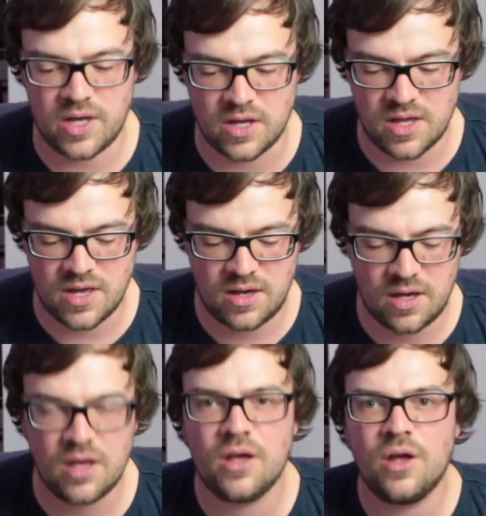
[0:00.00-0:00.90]

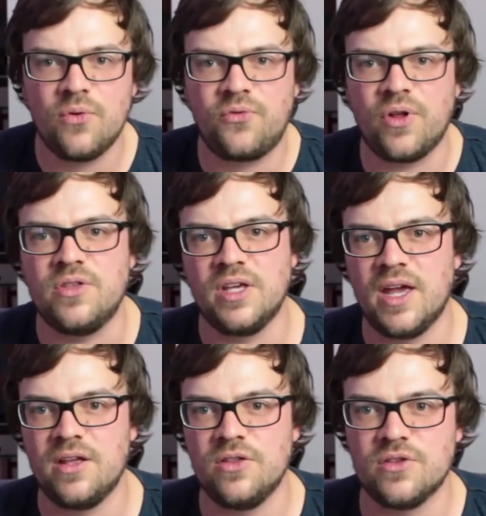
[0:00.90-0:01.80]
unique floating
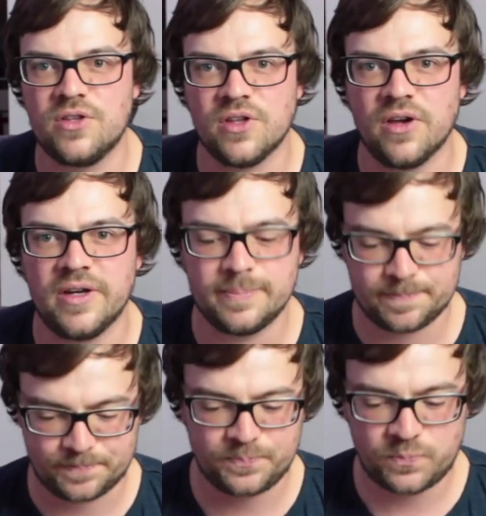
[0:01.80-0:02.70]
hinge design,
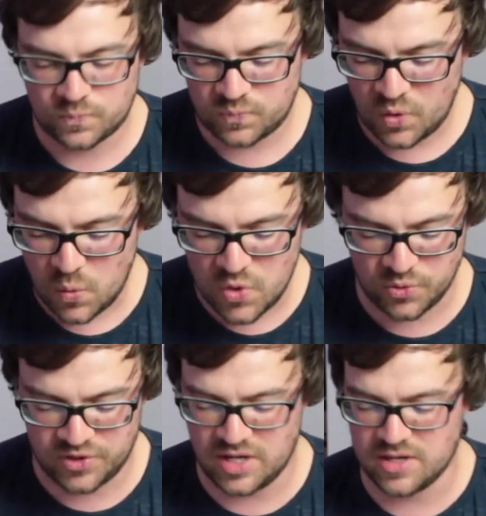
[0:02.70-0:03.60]
which
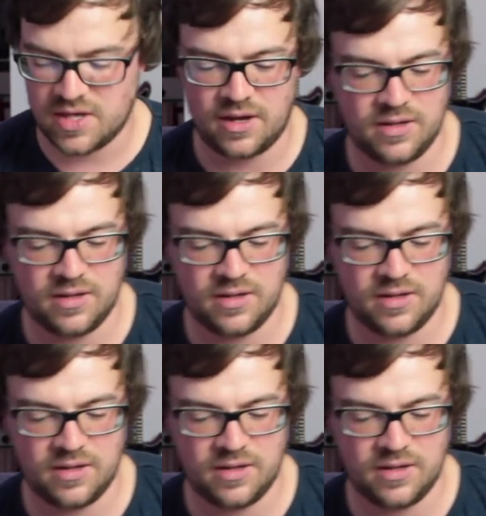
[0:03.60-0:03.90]
we'll see in a second.